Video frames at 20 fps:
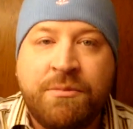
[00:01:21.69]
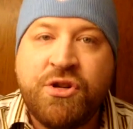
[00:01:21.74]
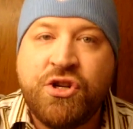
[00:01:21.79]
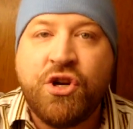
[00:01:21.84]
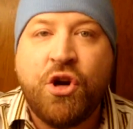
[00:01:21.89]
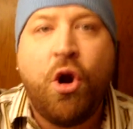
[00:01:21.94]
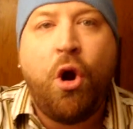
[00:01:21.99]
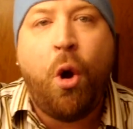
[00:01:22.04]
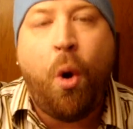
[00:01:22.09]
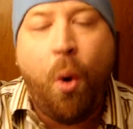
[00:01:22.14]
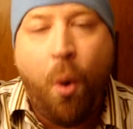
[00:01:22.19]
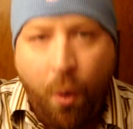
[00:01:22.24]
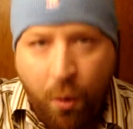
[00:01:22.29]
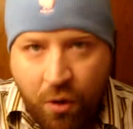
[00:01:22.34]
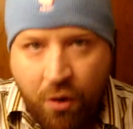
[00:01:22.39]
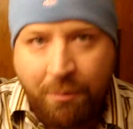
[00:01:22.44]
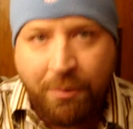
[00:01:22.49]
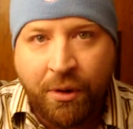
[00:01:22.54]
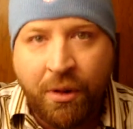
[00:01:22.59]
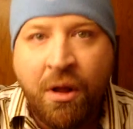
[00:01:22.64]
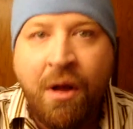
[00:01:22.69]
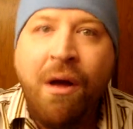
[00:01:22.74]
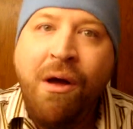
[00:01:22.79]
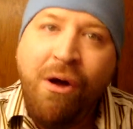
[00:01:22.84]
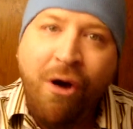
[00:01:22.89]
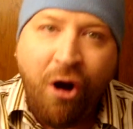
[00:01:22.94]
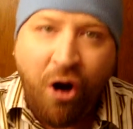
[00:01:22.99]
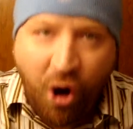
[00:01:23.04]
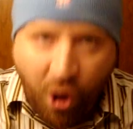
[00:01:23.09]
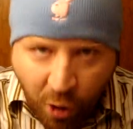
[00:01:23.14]
I'm sure horrible,
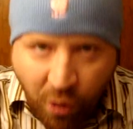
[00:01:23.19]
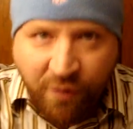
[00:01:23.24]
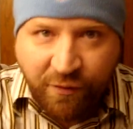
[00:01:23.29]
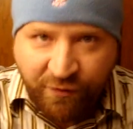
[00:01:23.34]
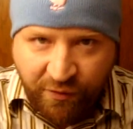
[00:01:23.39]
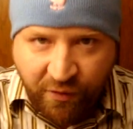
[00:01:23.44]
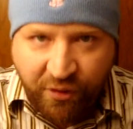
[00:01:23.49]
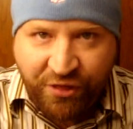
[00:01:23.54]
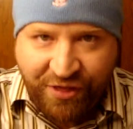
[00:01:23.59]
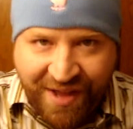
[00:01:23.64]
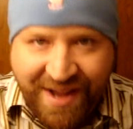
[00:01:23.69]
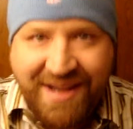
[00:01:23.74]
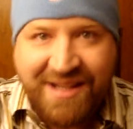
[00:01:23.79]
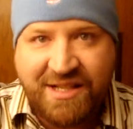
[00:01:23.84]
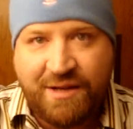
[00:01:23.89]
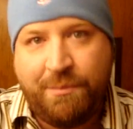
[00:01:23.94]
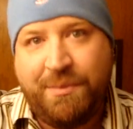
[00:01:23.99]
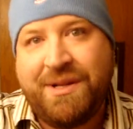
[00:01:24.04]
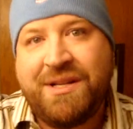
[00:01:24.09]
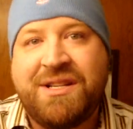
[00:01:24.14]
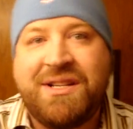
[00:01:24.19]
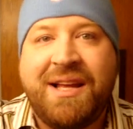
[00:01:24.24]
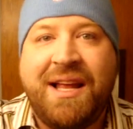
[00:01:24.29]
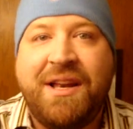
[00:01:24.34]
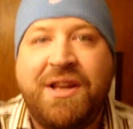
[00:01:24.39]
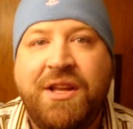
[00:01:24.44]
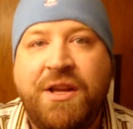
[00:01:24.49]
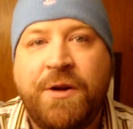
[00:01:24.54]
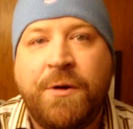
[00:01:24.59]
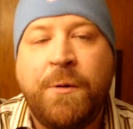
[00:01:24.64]
hurtful things have been
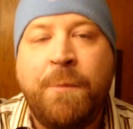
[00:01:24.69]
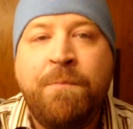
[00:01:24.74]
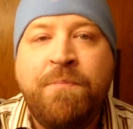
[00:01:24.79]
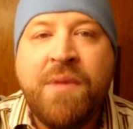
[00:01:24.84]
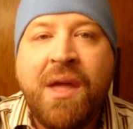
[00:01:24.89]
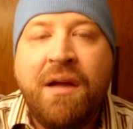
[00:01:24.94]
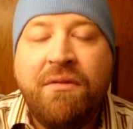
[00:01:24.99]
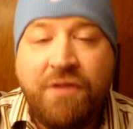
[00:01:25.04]
said to you